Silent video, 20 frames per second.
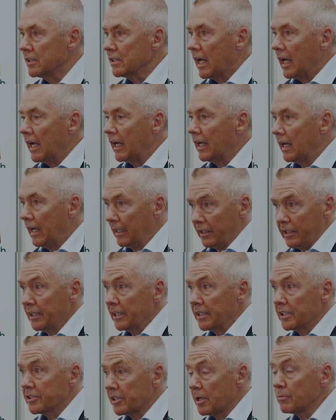And I
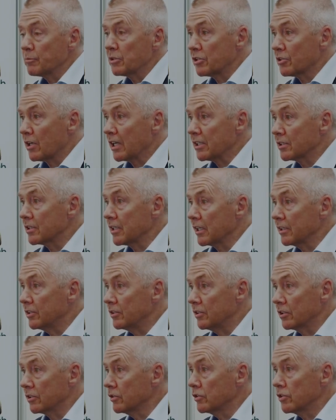think it demonstrates that
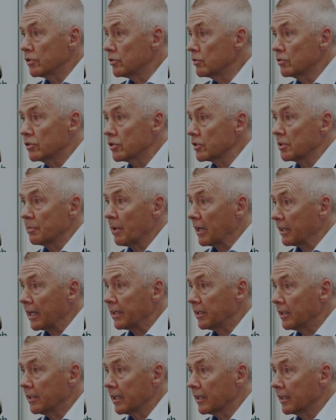you can do just about
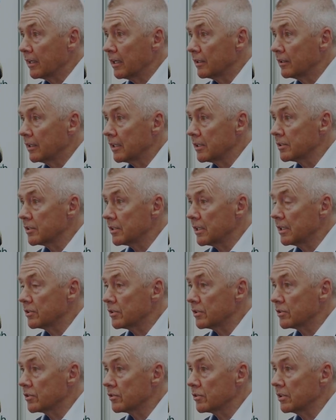anything in this
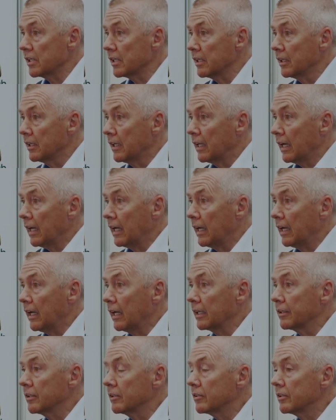industry.
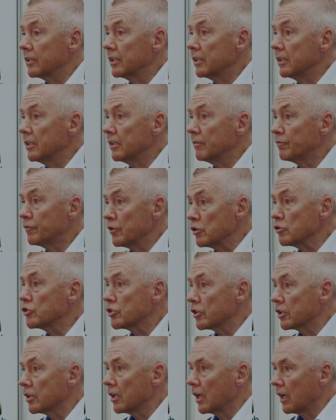And the
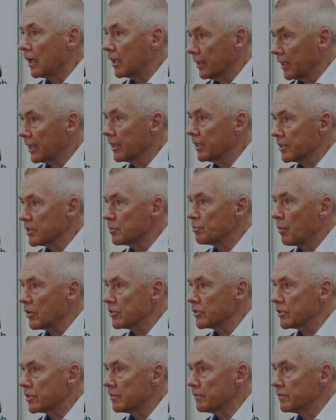future, I think, is
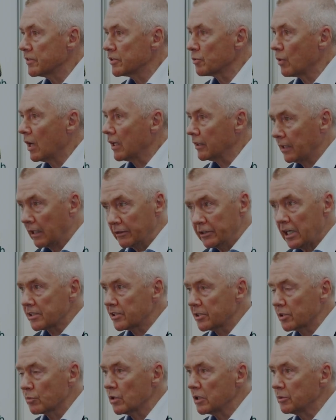positive as well. Now, yes,
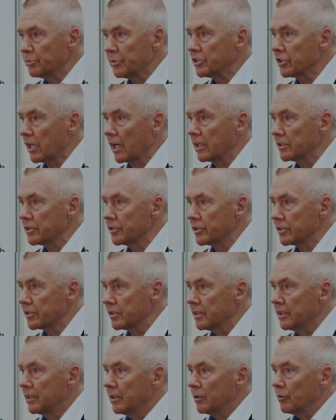there will be challenges,
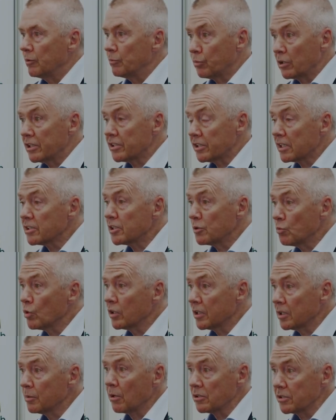but it's actually one
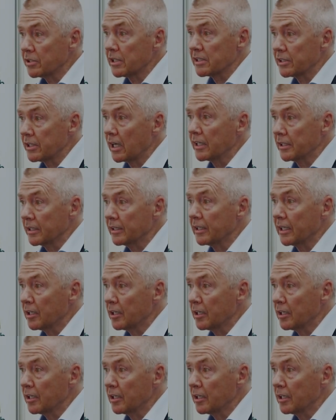of the most exciting things